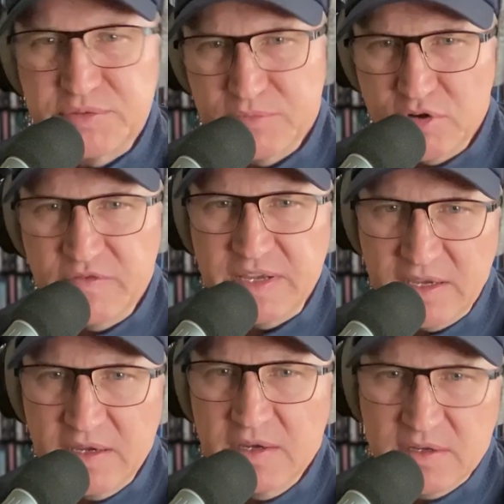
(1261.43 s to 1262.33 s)

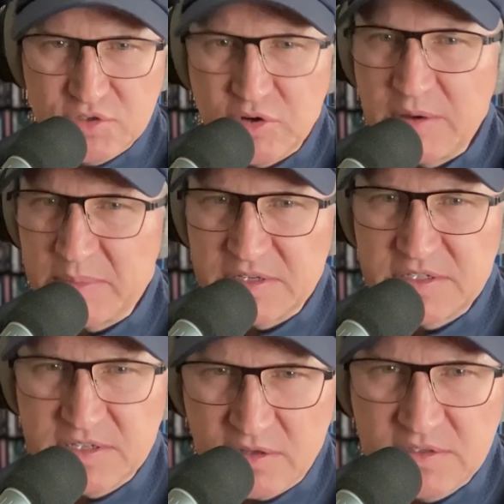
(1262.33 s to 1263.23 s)
movie treatment
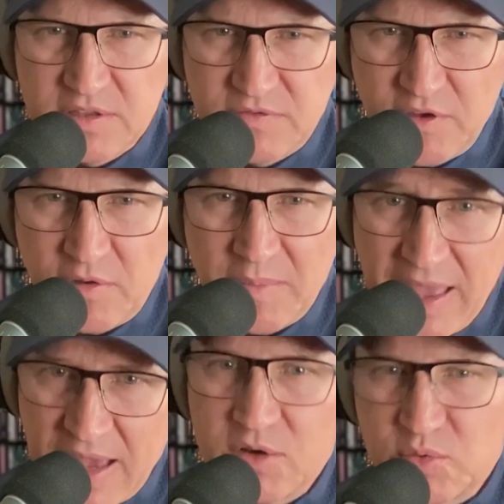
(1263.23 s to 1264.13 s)
still to the film,
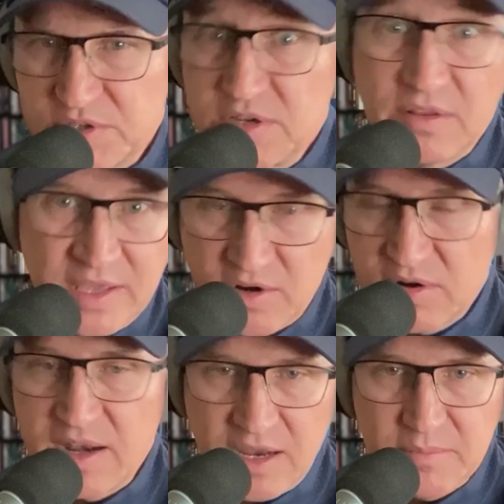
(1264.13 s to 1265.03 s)
and we're still
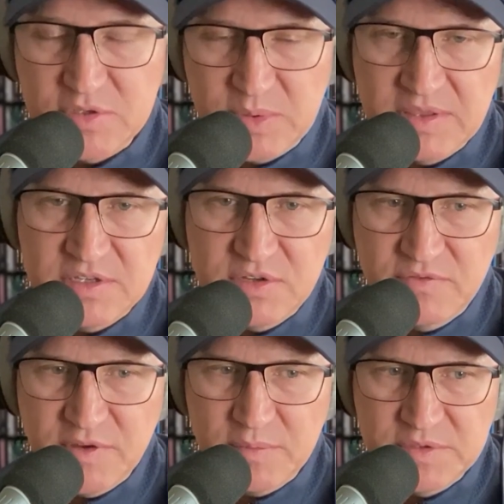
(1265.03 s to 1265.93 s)
intercutting between the two
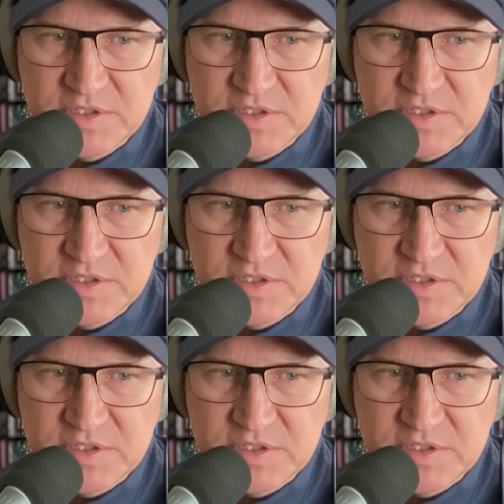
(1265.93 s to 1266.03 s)
films.